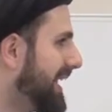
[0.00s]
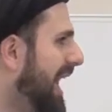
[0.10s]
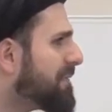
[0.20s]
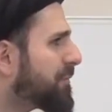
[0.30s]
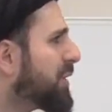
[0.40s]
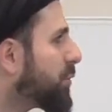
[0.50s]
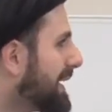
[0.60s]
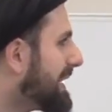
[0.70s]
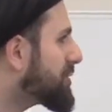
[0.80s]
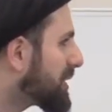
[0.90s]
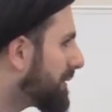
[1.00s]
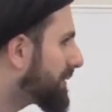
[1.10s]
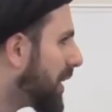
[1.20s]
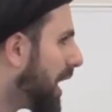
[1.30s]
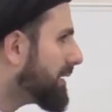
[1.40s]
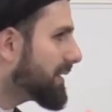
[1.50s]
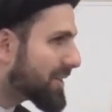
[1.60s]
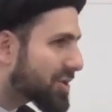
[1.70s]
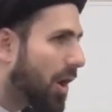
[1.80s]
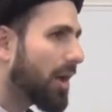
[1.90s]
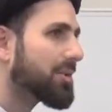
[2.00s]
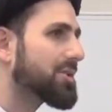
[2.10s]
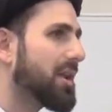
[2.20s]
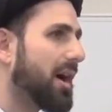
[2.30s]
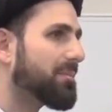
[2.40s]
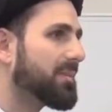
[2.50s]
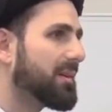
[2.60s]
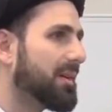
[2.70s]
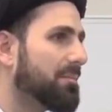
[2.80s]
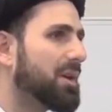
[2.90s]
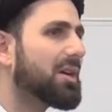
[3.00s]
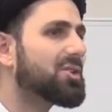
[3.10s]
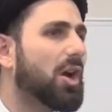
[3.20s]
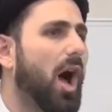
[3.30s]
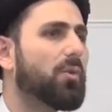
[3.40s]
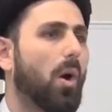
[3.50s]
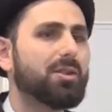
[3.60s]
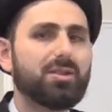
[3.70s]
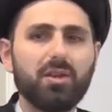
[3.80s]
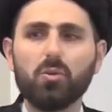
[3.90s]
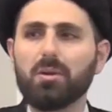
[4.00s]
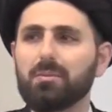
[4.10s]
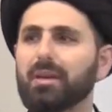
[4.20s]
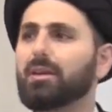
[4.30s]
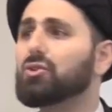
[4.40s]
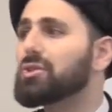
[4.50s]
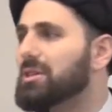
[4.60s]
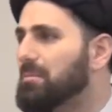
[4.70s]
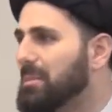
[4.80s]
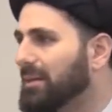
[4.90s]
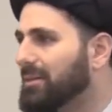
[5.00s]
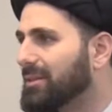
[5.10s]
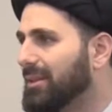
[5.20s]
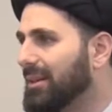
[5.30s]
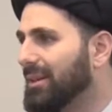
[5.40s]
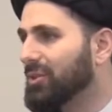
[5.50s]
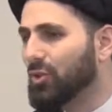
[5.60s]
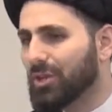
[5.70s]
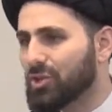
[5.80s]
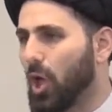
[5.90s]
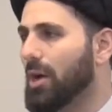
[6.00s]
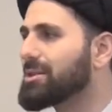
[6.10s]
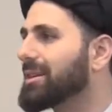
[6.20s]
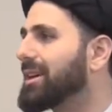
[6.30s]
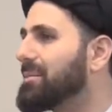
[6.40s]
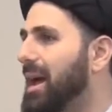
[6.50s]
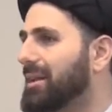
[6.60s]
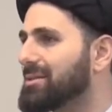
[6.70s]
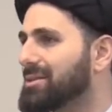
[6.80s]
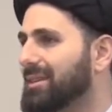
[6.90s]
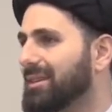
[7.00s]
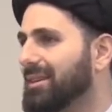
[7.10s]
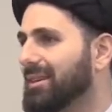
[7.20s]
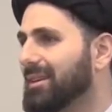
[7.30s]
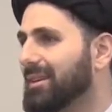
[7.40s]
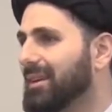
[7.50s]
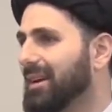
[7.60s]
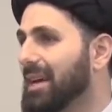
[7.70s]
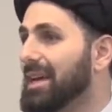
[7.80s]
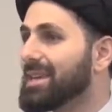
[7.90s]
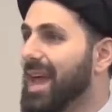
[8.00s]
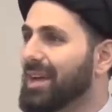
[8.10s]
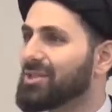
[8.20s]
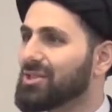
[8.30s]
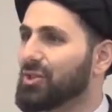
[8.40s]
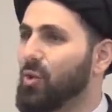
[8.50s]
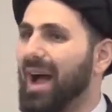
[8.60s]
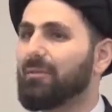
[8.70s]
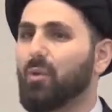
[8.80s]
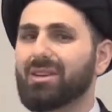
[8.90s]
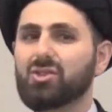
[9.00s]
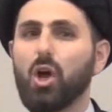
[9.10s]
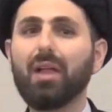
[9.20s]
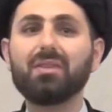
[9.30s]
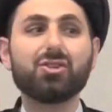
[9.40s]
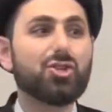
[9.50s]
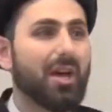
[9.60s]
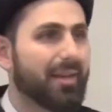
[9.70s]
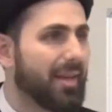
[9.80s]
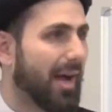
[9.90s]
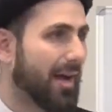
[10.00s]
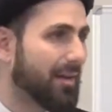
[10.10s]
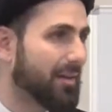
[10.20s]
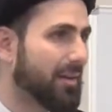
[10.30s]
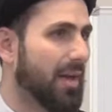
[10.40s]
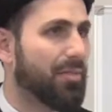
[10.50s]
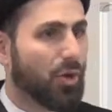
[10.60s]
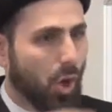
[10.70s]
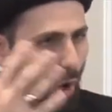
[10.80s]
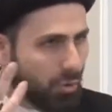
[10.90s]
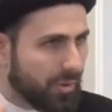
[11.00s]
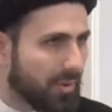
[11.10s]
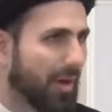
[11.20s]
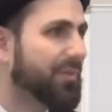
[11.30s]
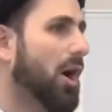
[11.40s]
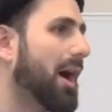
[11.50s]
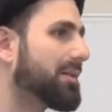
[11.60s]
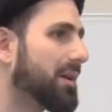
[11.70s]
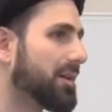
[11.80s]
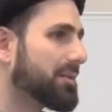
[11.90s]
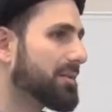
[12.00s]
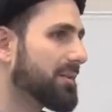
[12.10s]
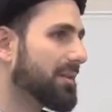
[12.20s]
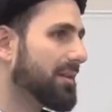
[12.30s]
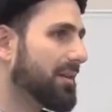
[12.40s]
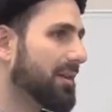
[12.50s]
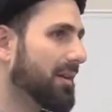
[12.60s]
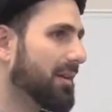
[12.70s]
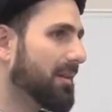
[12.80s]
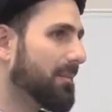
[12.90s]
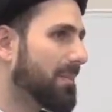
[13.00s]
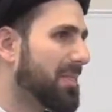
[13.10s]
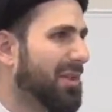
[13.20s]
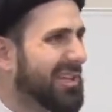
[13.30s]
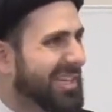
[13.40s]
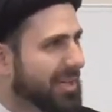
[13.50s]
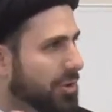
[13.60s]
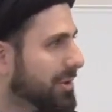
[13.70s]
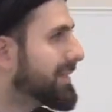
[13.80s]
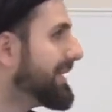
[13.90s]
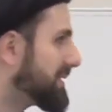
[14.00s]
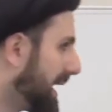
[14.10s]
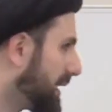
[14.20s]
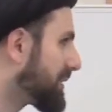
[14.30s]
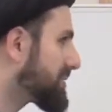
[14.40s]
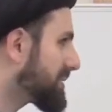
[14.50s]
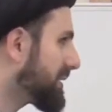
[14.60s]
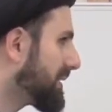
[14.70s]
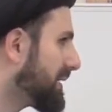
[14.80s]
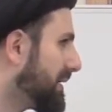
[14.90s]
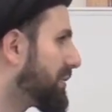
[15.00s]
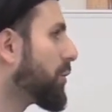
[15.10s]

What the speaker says: Every religion of God is called Islam. Because God wants the human being to submit to his laws and commands. Yes, you have what is called the Sharia, the code of conduct, the legal details, the